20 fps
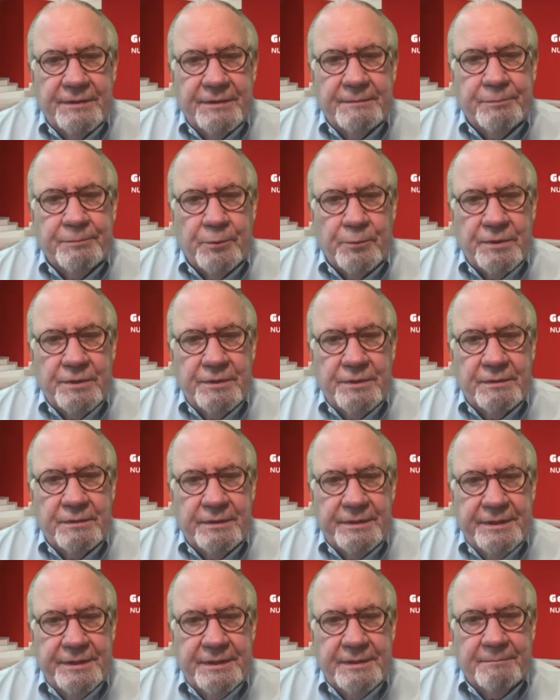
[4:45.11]
an important
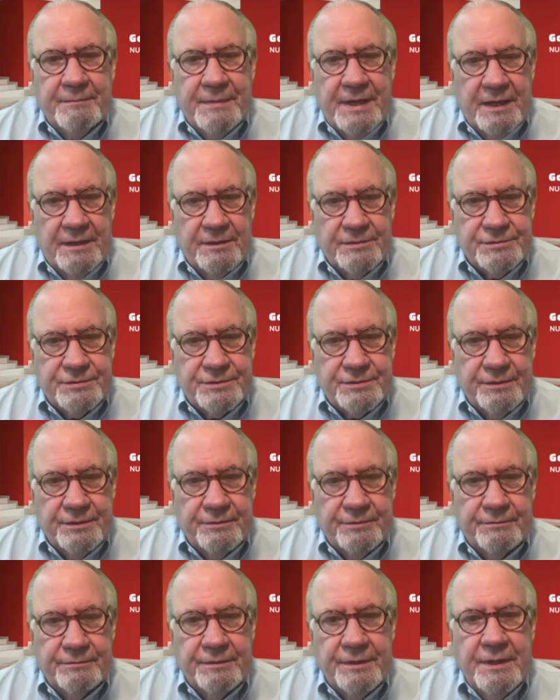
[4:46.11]
cleanup
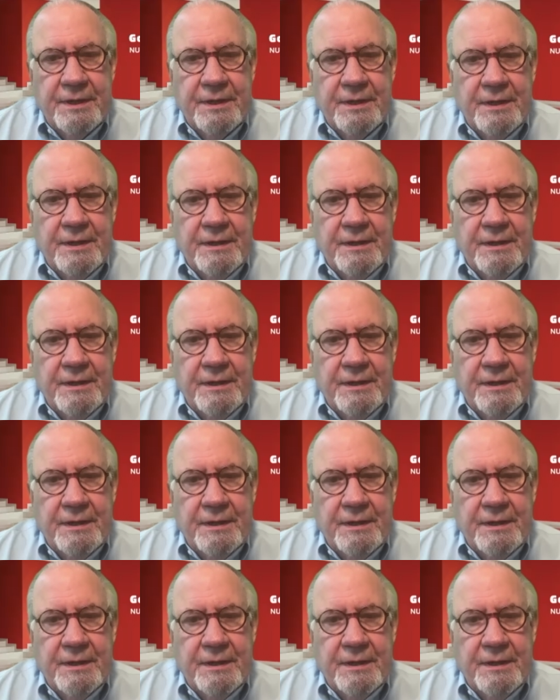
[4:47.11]
milestone